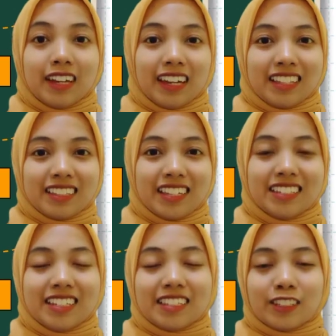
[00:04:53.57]
And then
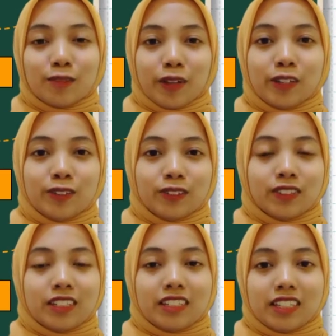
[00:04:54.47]
the instrument used
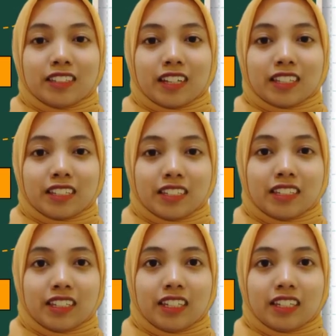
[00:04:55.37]
in this
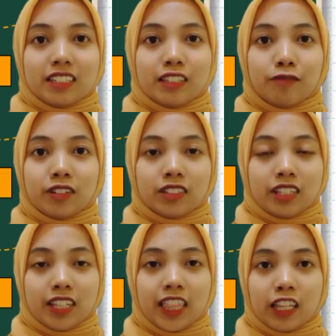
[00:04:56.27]
research is the first
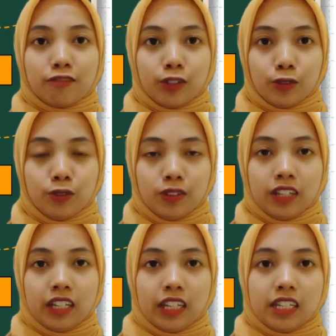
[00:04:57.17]
is interview.
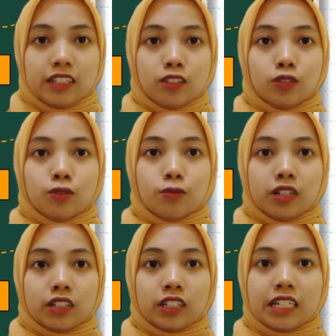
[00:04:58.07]
It is to
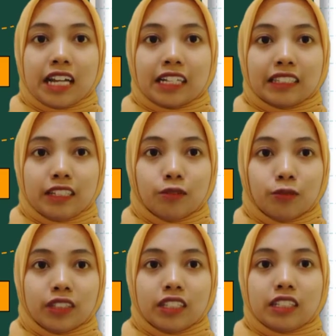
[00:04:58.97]
work conducted
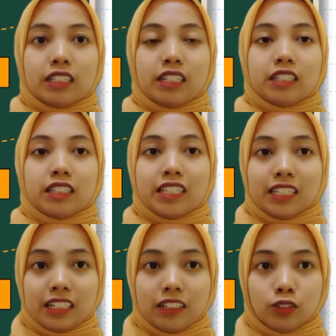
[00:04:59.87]
with English
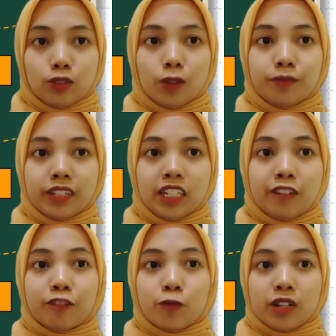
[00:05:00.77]
teachers to obtain
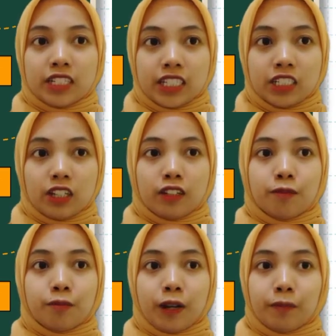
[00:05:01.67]
information
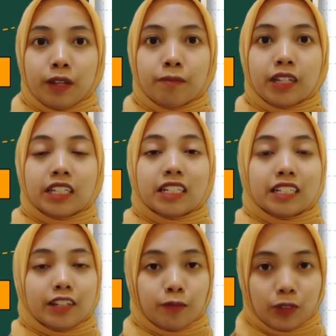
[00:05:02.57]
on problem in the
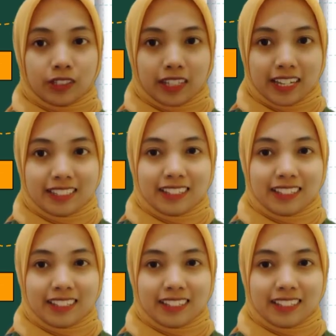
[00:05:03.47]
learning process.